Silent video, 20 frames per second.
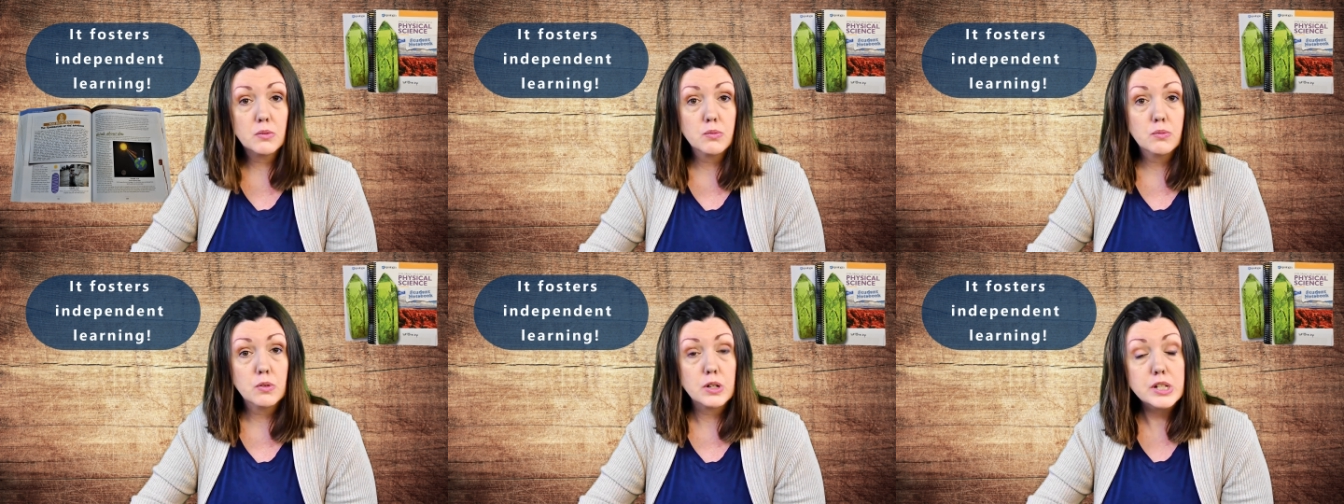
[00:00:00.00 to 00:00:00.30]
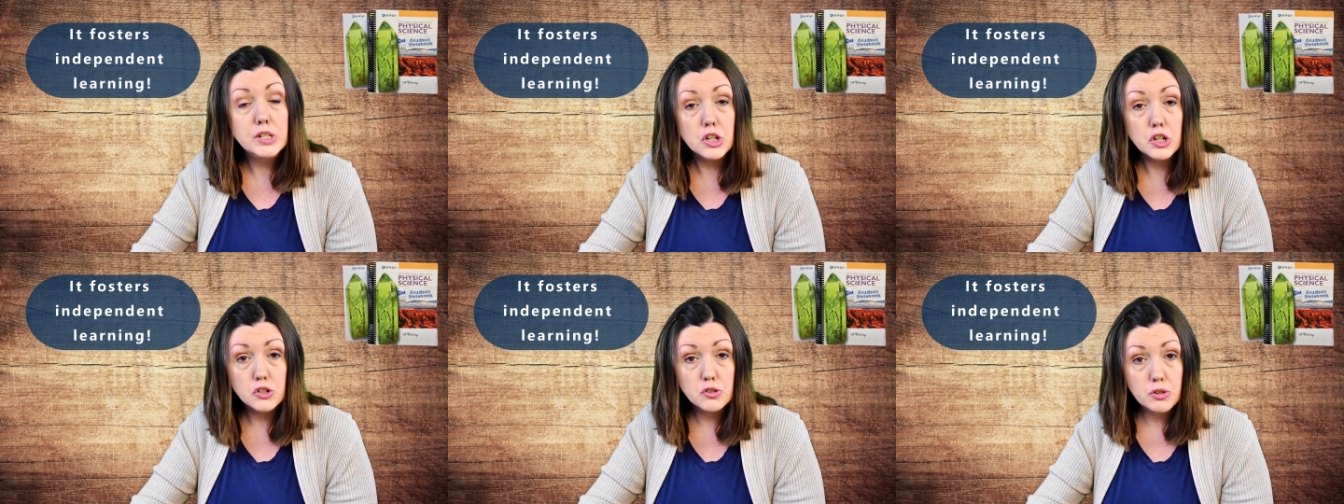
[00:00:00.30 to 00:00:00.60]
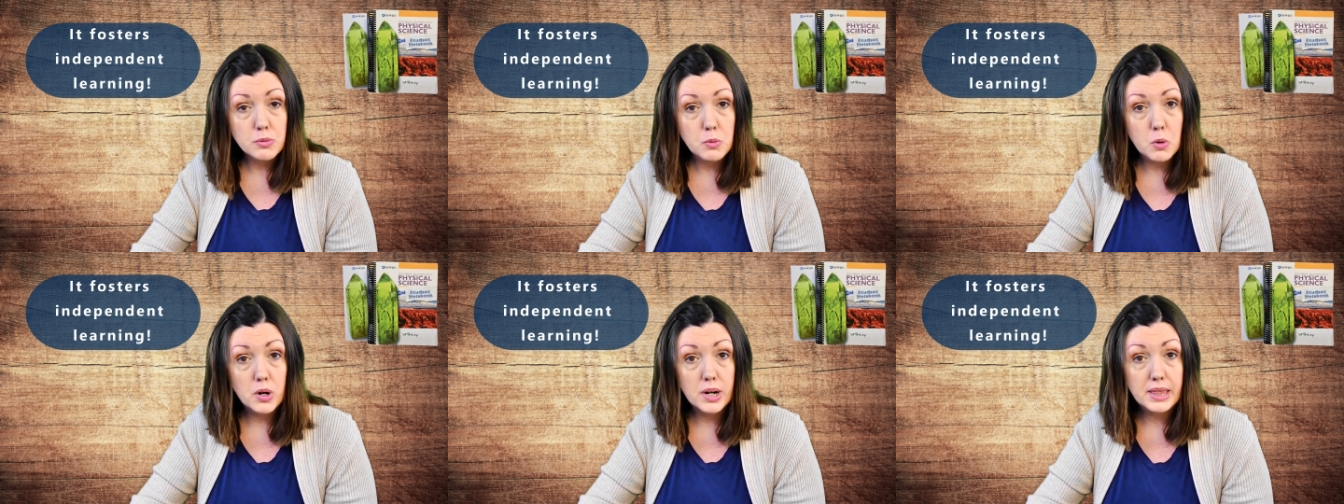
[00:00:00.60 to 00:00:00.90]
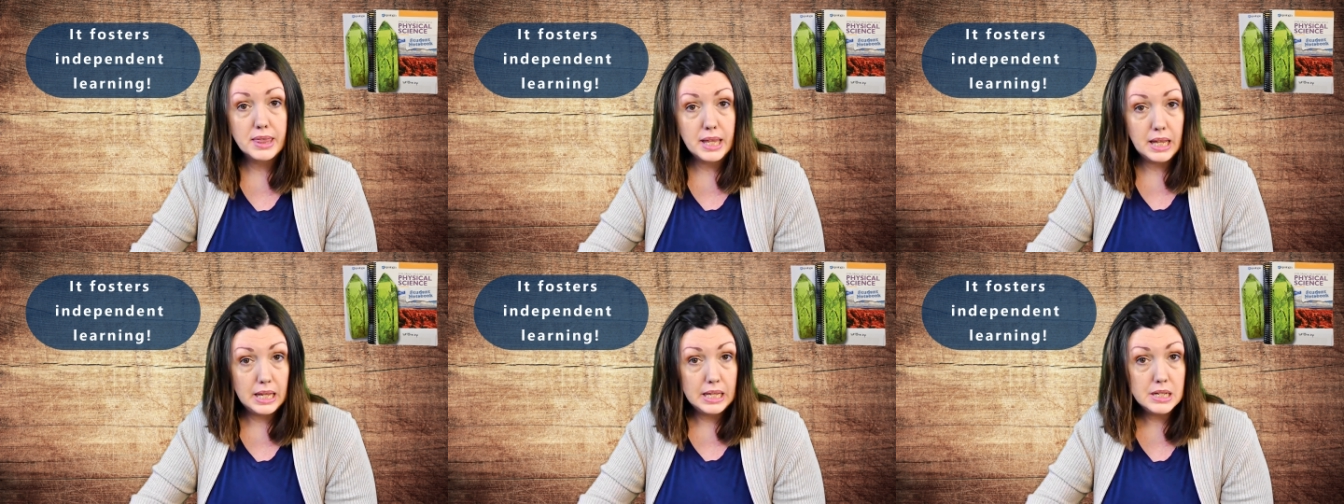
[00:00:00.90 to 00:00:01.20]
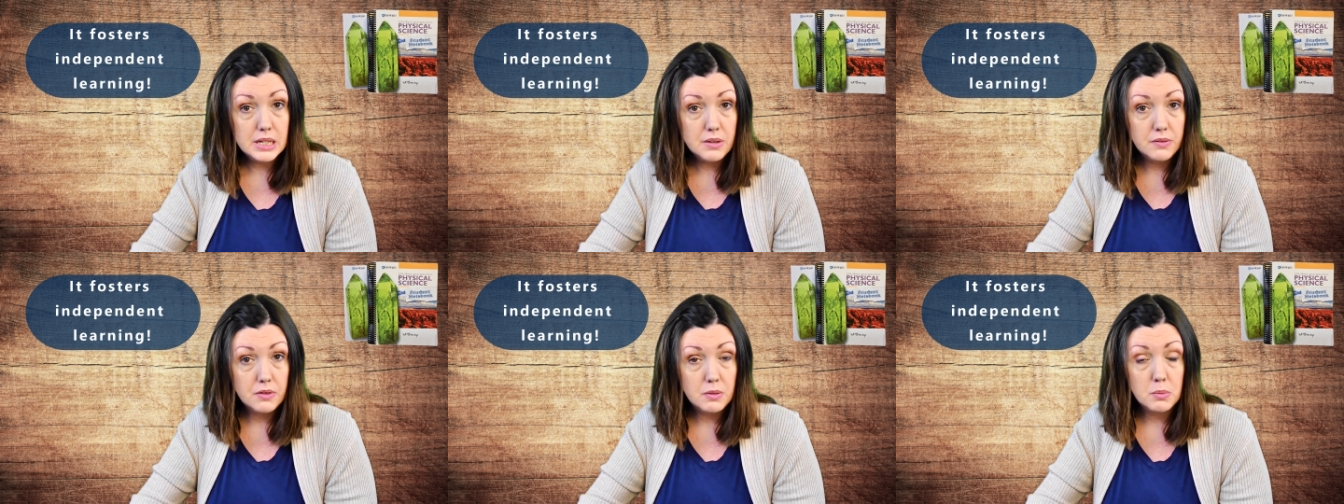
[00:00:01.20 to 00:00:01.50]
research report at the
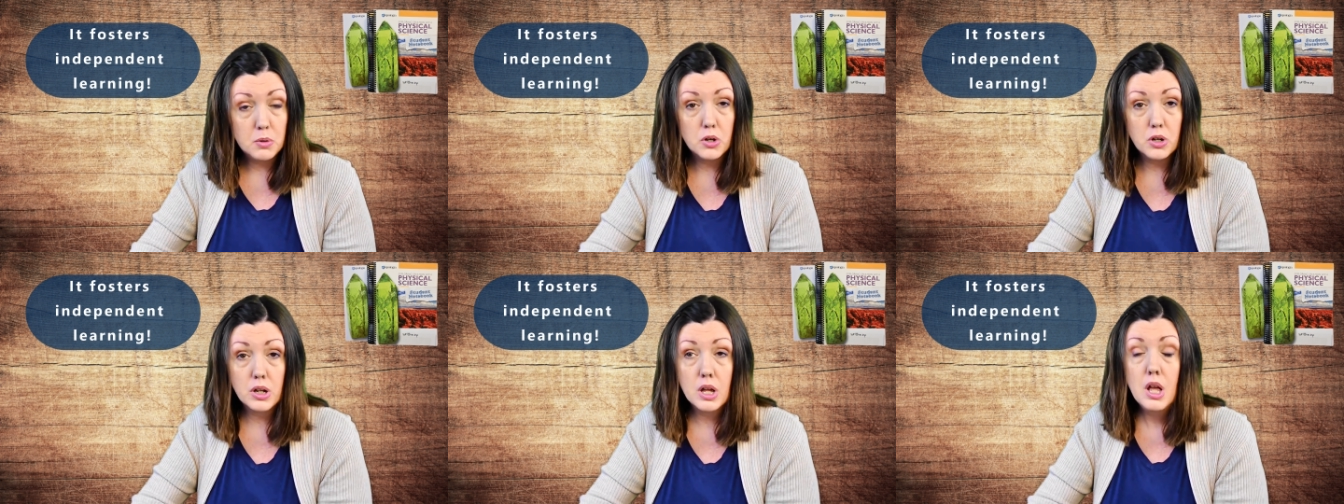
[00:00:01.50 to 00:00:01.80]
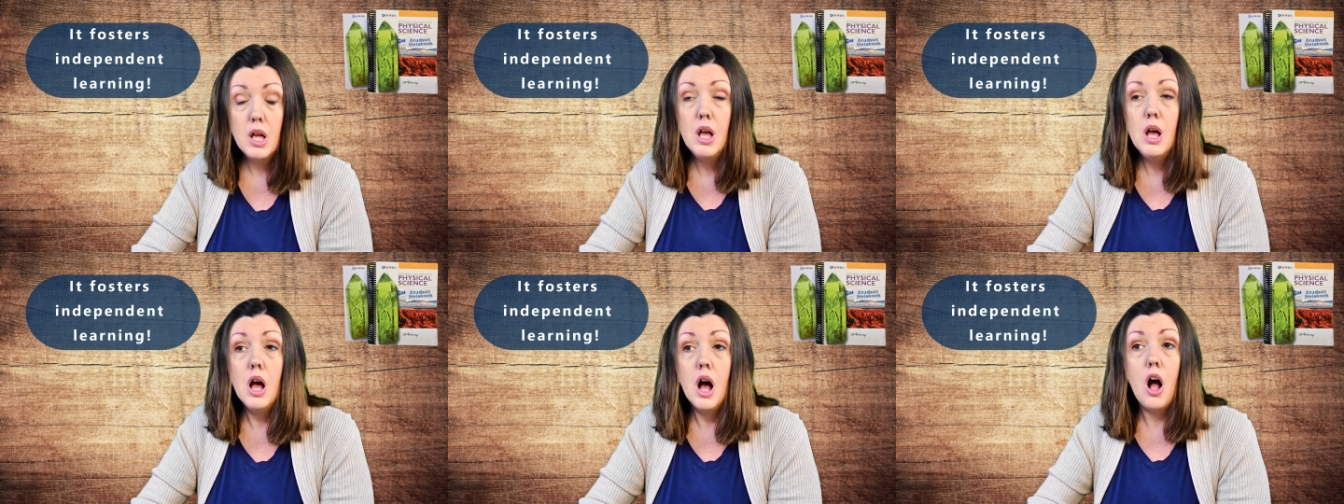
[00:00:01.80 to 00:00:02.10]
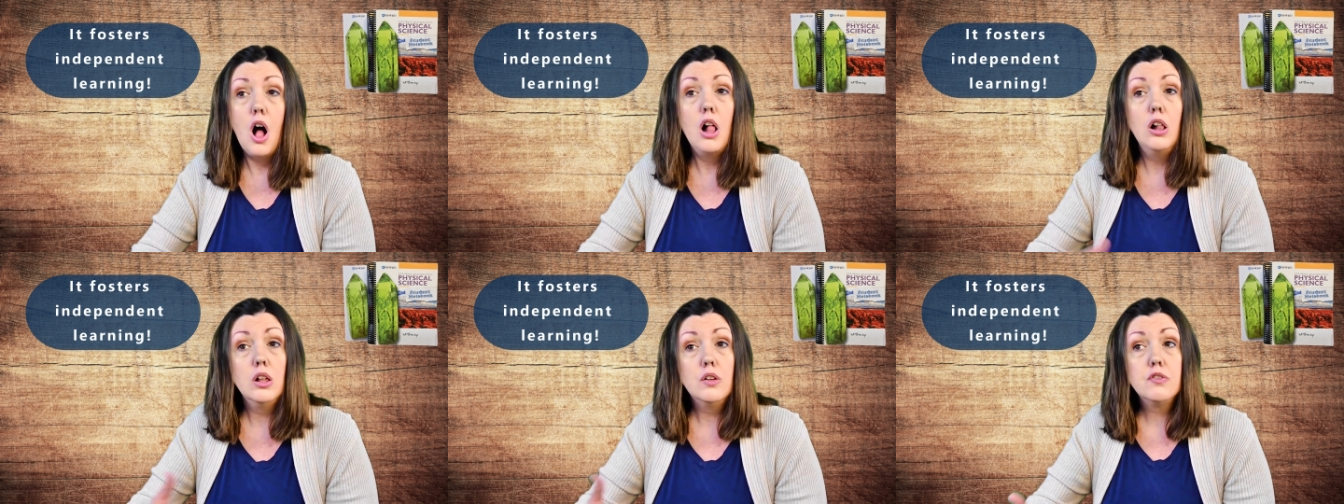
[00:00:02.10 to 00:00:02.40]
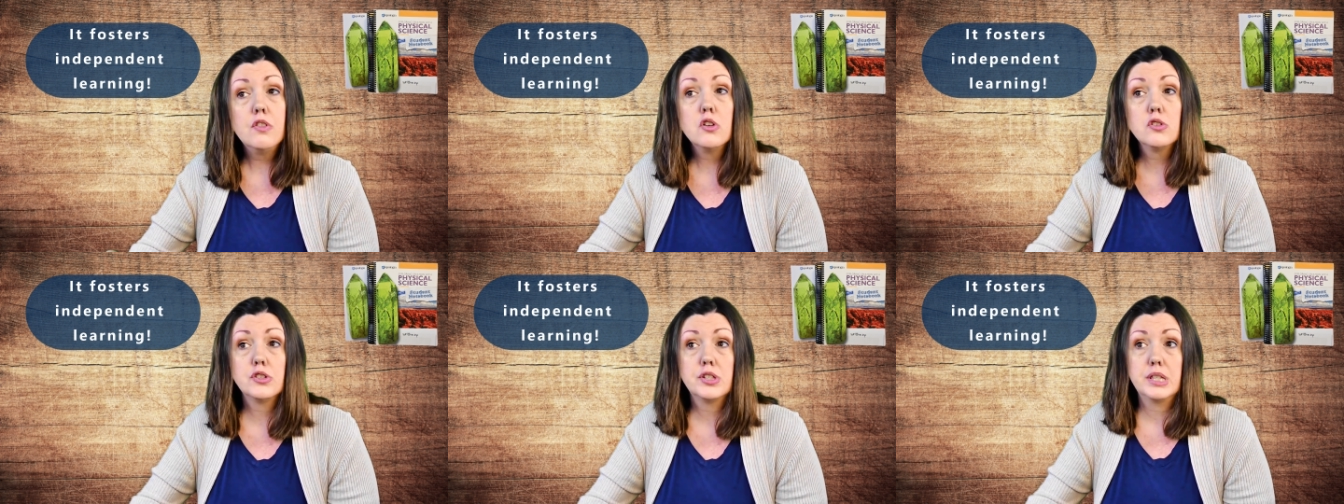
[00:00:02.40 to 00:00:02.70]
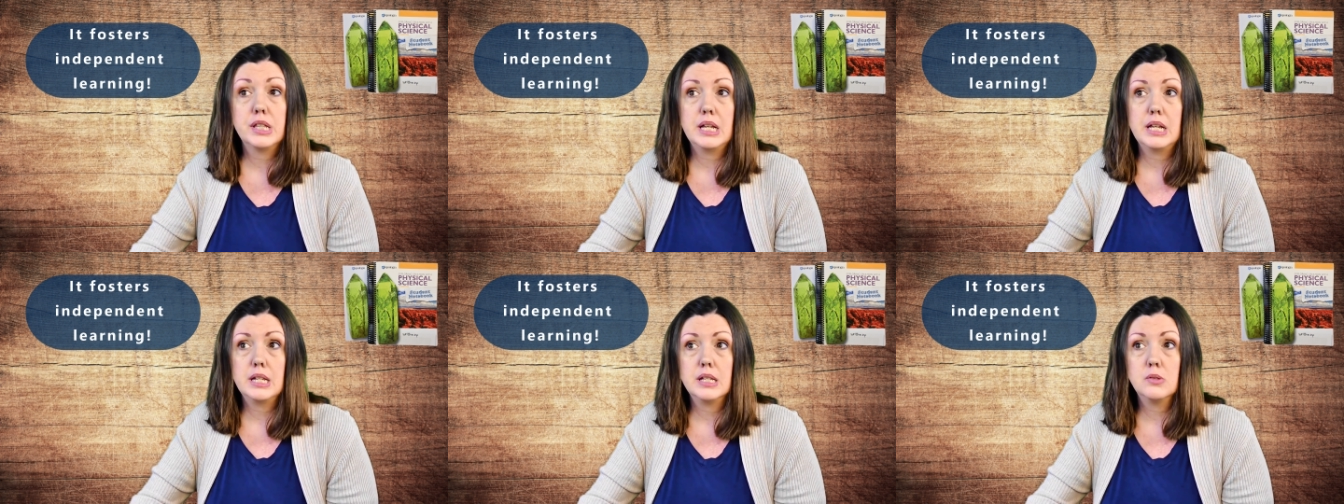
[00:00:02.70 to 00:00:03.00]
end of the book. All of those
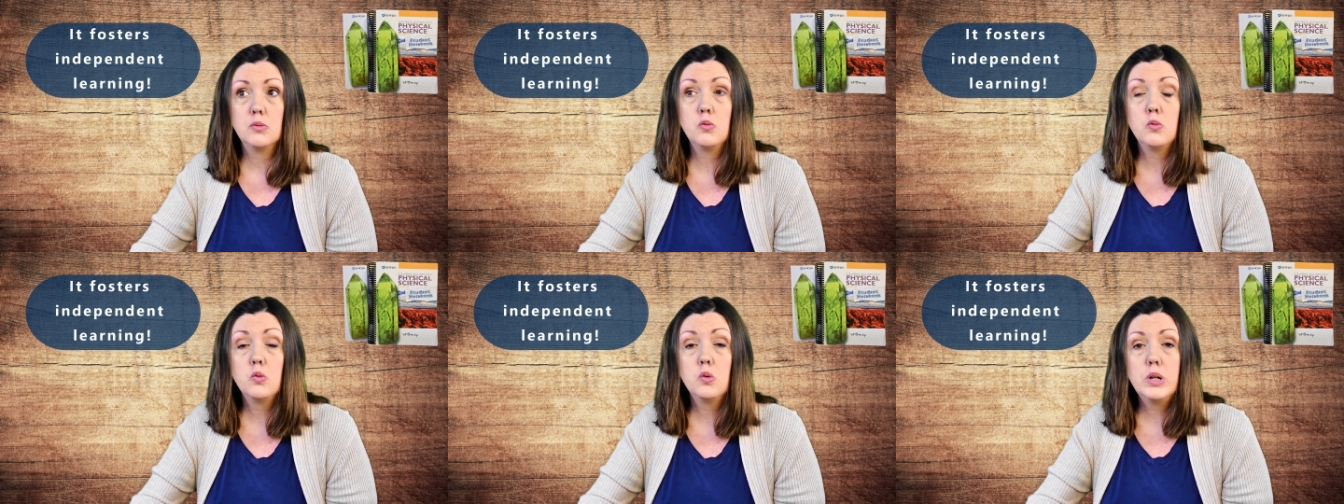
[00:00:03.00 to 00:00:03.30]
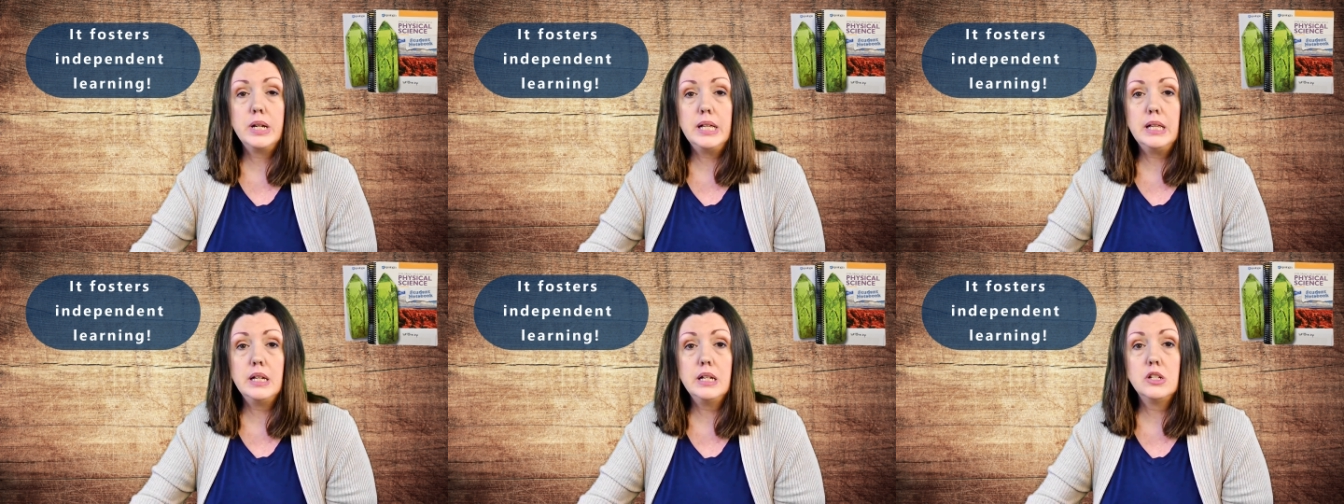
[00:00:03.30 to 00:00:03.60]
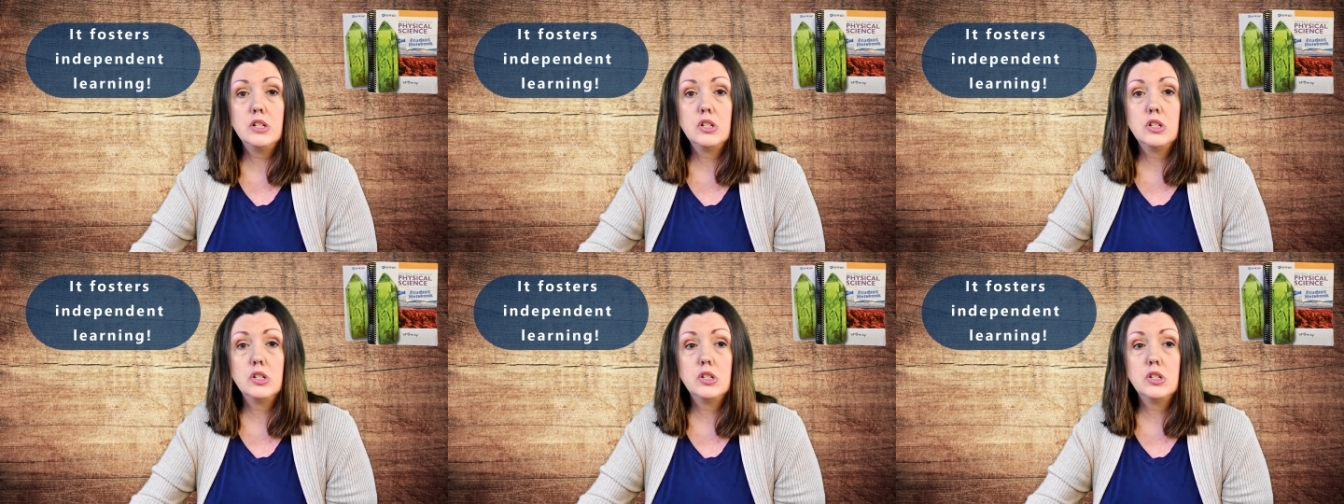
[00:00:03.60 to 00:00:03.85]
things really